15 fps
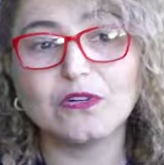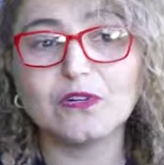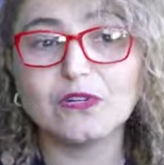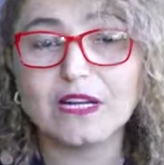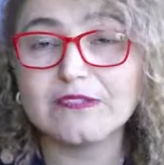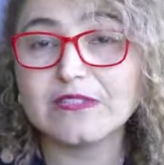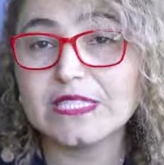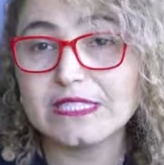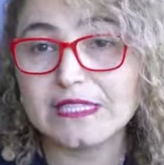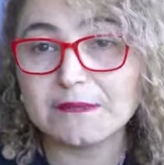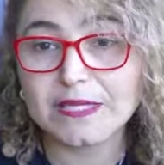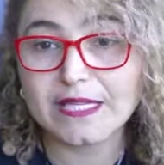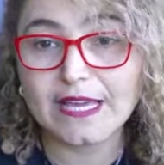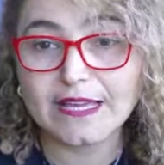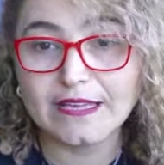or have a
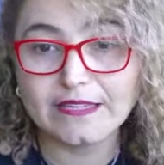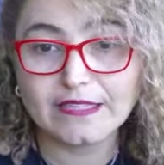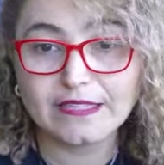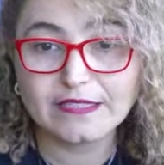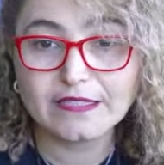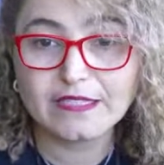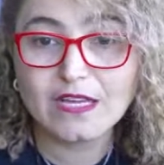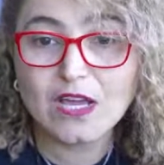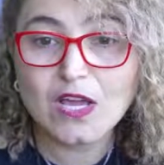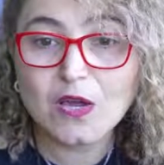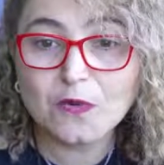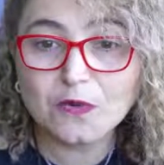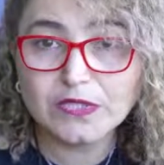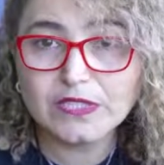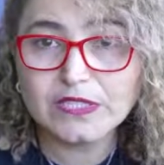stomach ache.
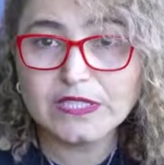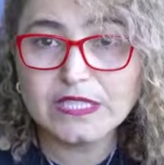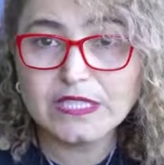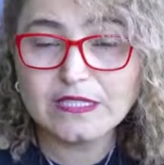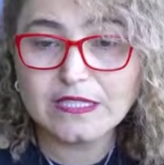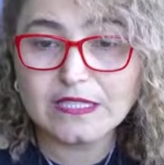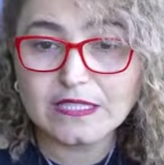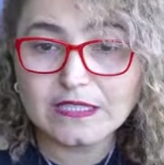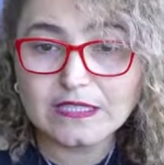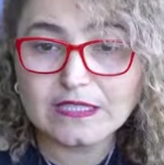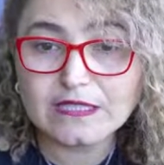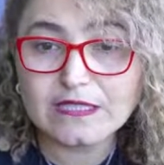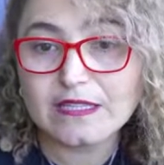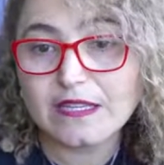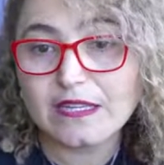When you see
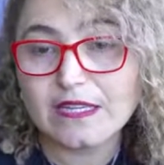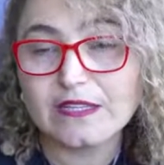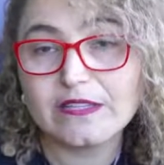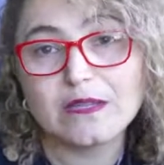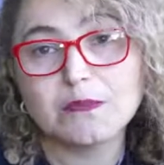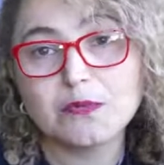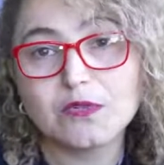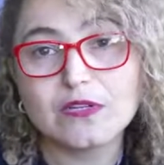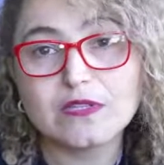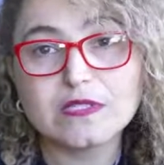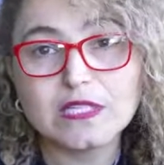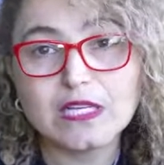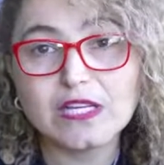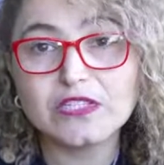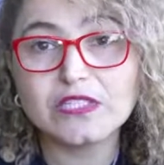this, the
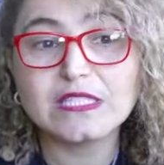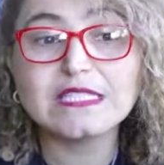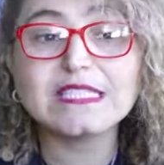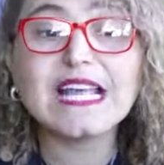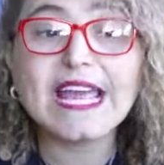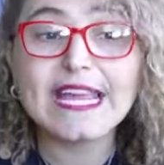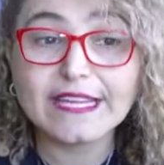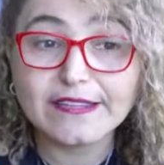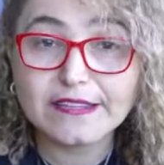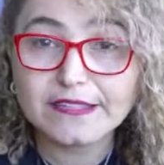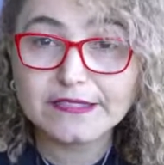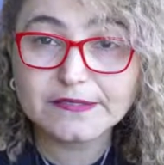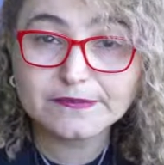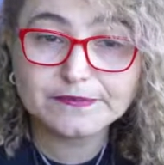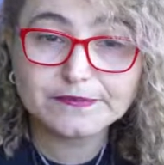pronunciation is ache.
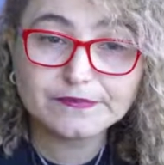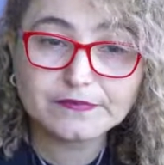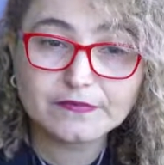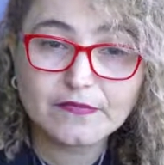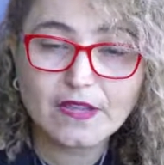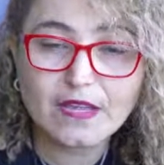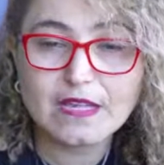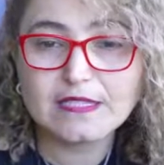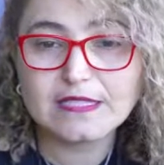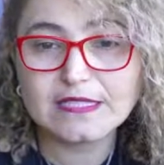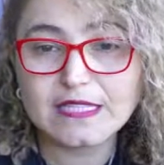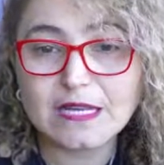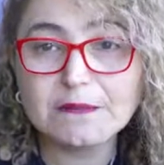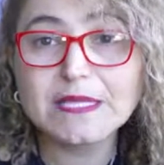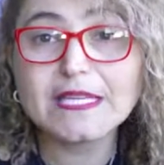
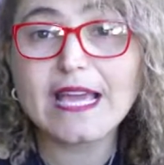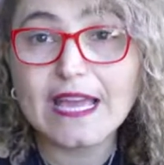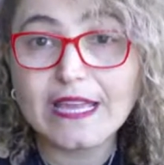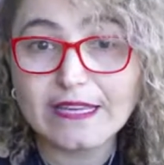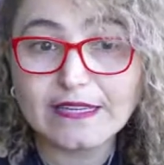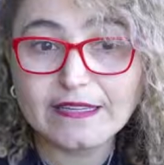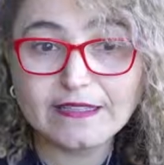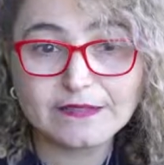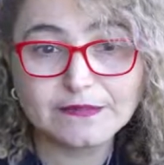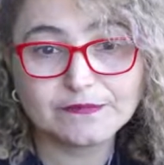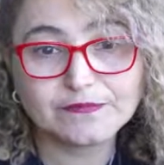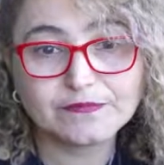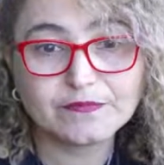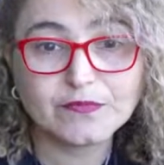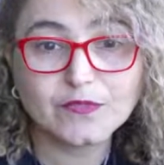Stomach ache,
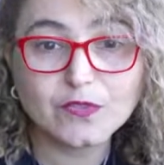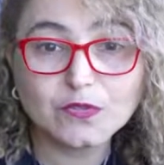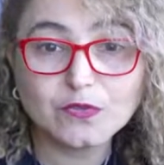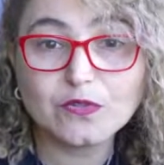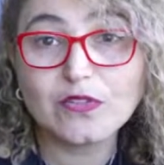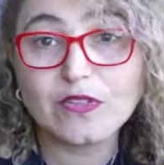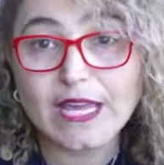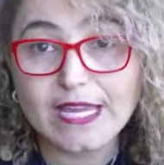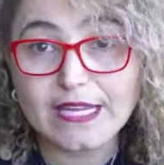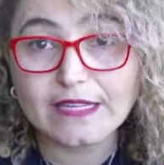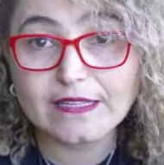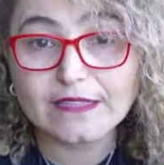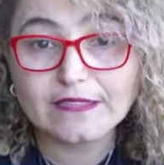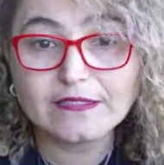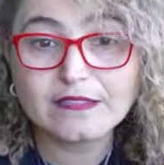
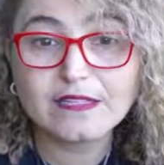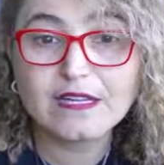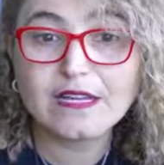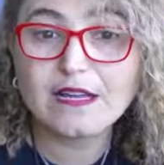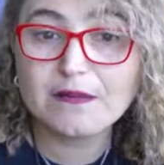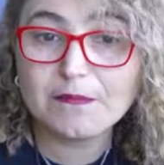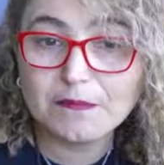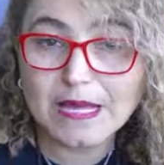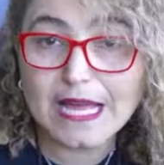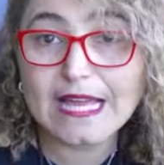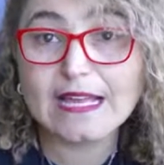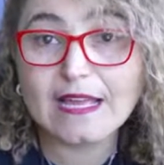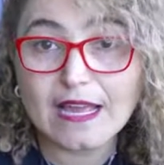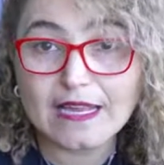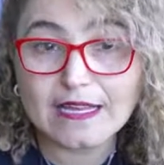toothache,
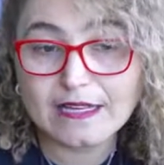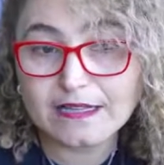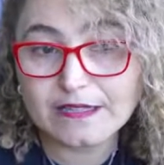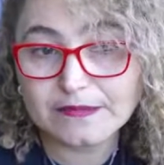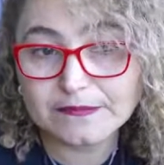backache.